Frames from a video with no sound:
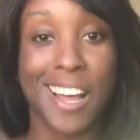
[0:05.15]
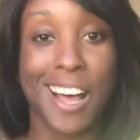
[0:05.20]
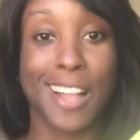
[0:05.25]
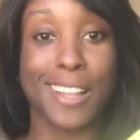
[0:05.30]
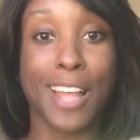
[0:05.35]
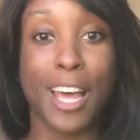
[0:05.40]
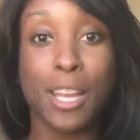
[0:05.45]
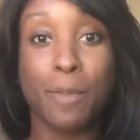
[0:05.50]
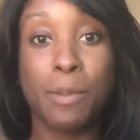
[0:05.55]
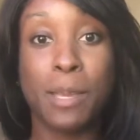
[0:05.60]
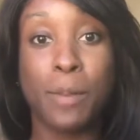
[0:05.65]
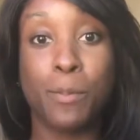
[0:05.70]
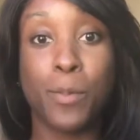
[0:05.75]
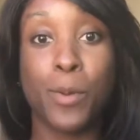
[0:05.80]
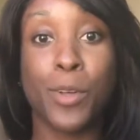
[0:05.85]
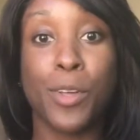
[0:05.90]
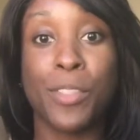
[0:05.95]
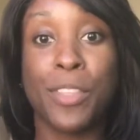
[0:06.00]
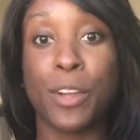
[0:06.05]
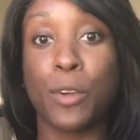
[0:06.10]
A lot of
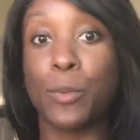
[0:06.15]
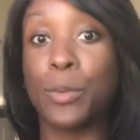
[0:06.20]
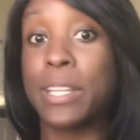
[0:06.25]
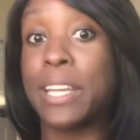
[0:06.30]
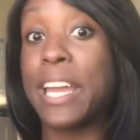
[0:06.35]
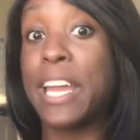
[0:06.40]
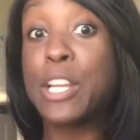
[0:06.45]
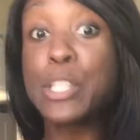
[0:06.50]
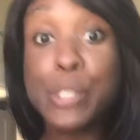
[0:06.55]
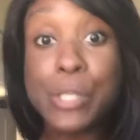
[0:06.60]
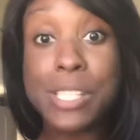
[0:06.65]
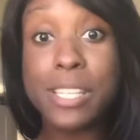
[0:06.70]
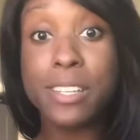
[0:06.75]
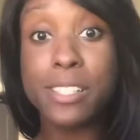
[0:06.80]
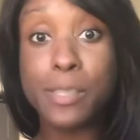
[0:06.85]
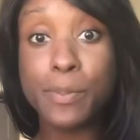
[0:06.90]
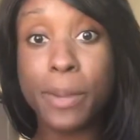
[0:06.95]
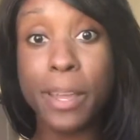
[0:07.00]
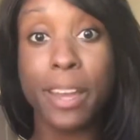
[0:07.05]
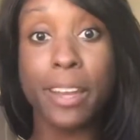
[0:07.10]
people, they're really interested
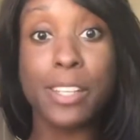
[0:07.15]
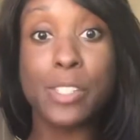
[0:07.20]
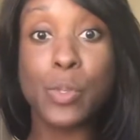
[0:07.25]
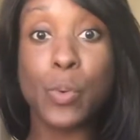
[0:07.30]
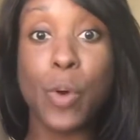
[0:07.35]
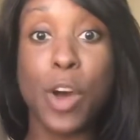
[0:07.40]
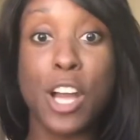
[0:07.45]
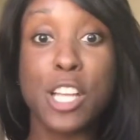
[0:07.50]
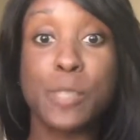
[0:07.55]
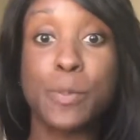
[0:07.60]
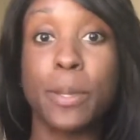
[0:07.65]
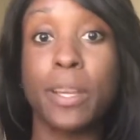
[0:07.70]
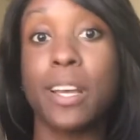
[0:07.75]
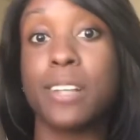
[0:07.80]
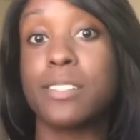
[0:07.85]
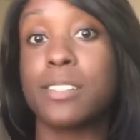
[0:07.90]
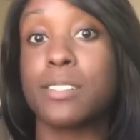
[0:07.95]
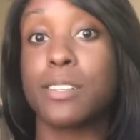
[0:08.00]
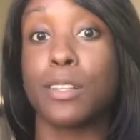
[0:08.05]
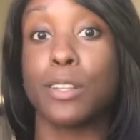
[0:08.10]
in spaghetti squash
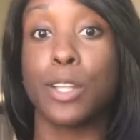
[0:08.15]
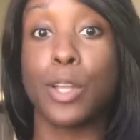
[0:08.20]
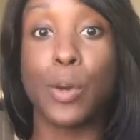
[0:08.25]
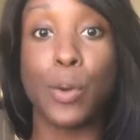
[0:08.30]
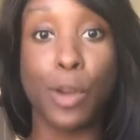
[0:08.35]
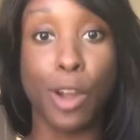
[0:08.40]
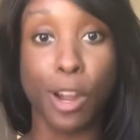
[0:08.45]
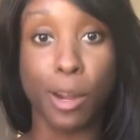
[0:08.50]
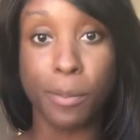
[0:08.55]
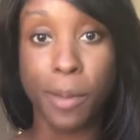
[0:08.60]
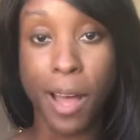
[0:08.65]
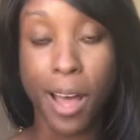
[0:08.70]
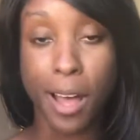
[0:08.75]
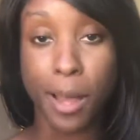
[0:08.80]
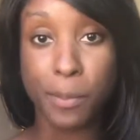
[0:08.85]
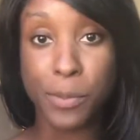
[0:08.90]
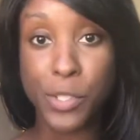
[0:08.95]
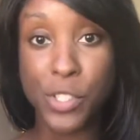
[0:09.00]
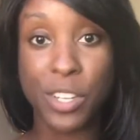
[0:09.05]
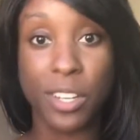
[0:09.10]
because it's a low carb
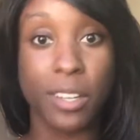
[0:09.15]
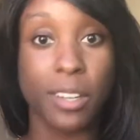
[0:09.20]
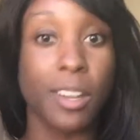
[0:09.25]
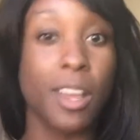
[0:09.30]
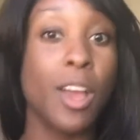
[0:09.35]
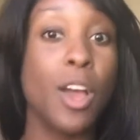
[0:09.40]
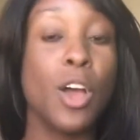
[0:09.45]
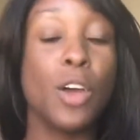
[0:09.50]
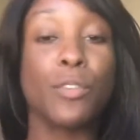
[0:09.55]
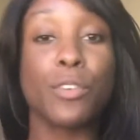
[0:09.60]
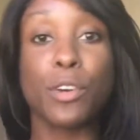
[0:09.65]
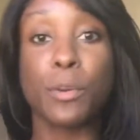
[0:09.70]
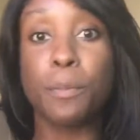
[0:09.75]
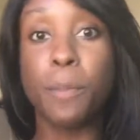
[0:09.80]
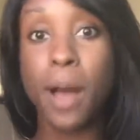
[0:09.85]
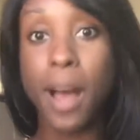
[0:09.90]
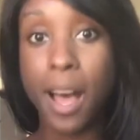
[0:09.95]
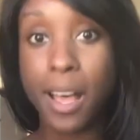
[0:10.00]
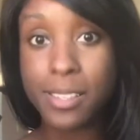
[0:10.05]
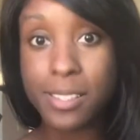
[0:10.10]
option for
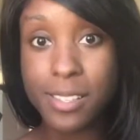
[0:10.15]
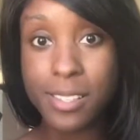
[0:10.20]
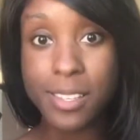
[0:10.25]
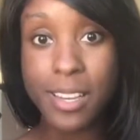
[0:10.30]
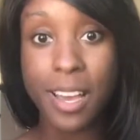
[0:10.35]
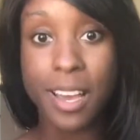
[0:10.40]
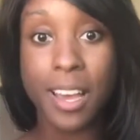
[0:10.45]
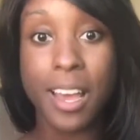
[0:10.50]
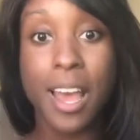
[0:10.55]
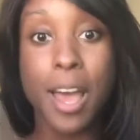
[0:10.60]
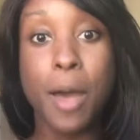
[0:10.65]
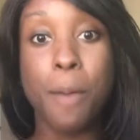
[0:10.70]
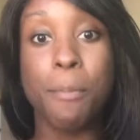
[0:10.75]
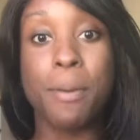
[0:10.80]
pasta,